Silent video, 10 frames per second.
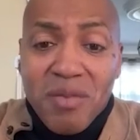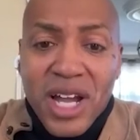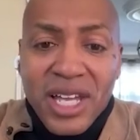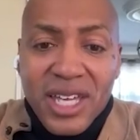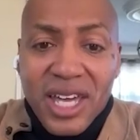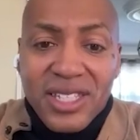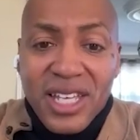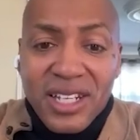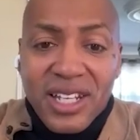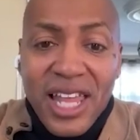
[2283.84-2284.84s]
of mine kicked
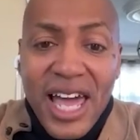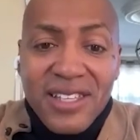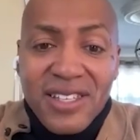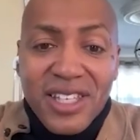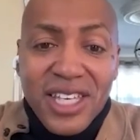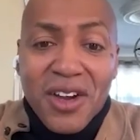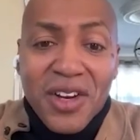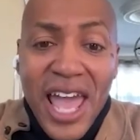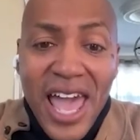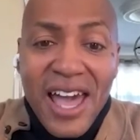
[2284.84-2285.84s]
in the last year and
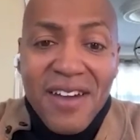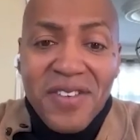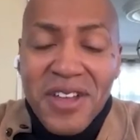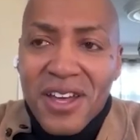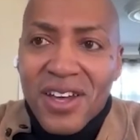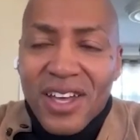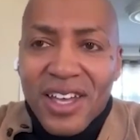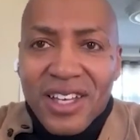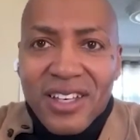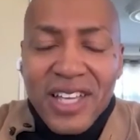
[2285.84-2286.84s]
a half.
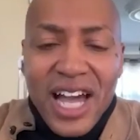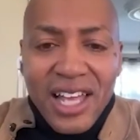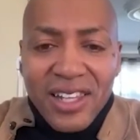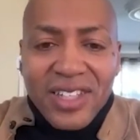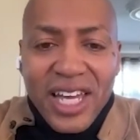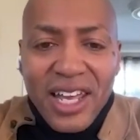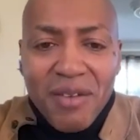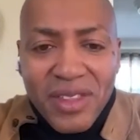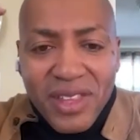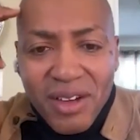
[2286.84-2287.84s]
Because I looked at him,
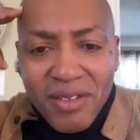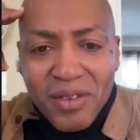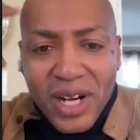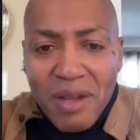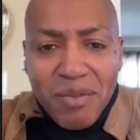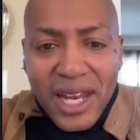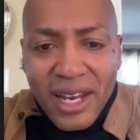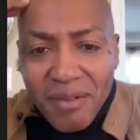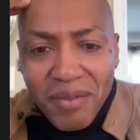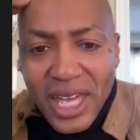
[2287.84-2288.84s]
I thought, when I met
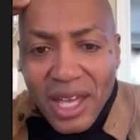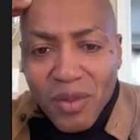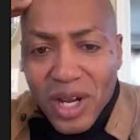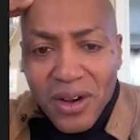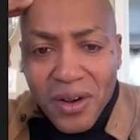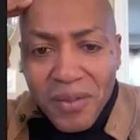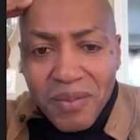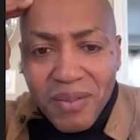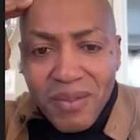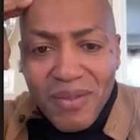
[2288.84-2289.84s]
him, he had one
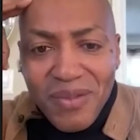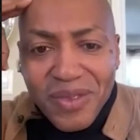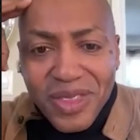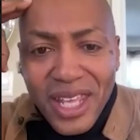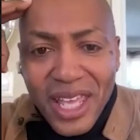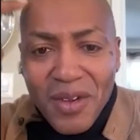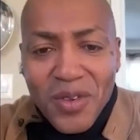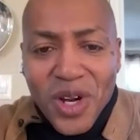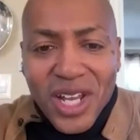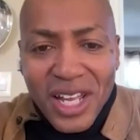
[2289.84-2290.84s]
home, he was
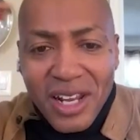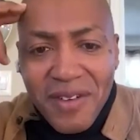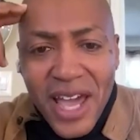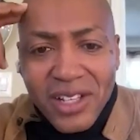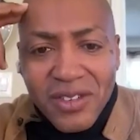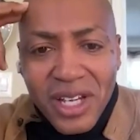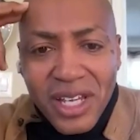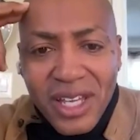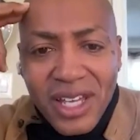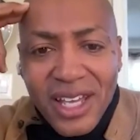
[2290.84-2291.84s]
working in a factory,
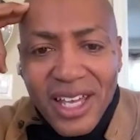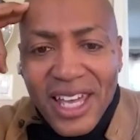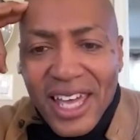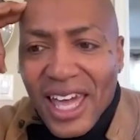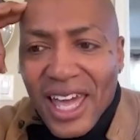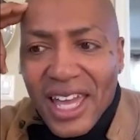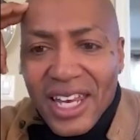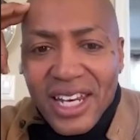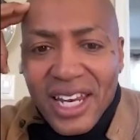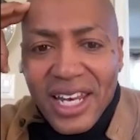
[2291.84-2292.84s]

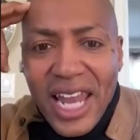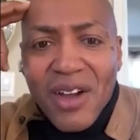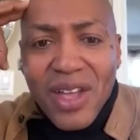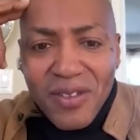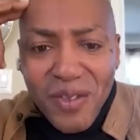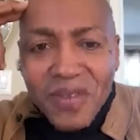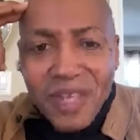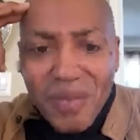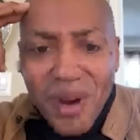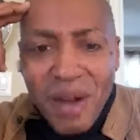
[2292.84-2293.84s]
and now he has
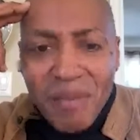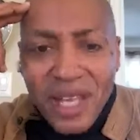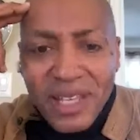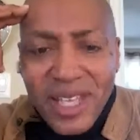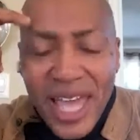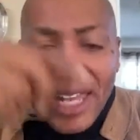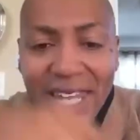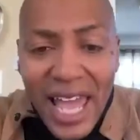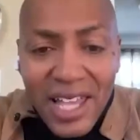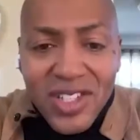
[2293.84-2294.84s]
15 properties. And
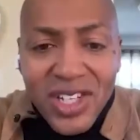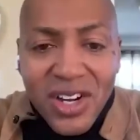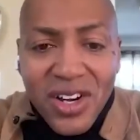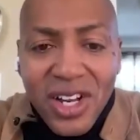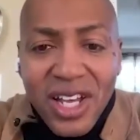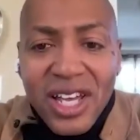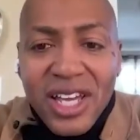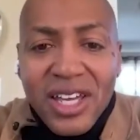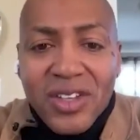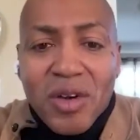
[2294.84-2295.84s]
last year,
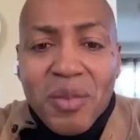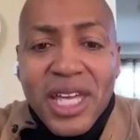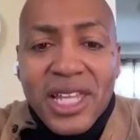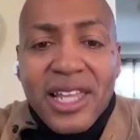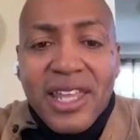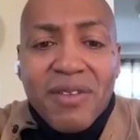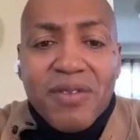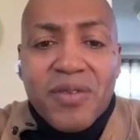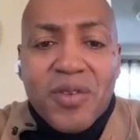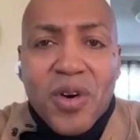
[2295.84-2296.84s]
he told me he lent out
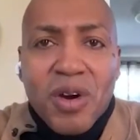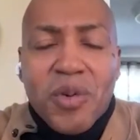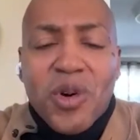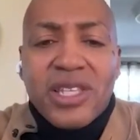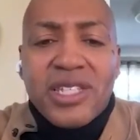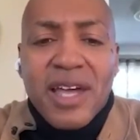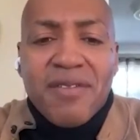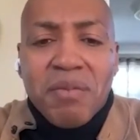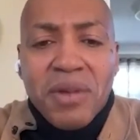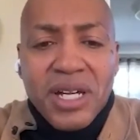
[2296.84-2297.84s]

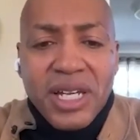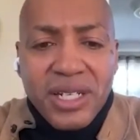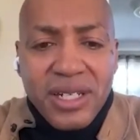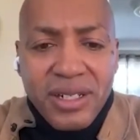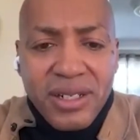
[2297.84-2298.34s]
4.7 million.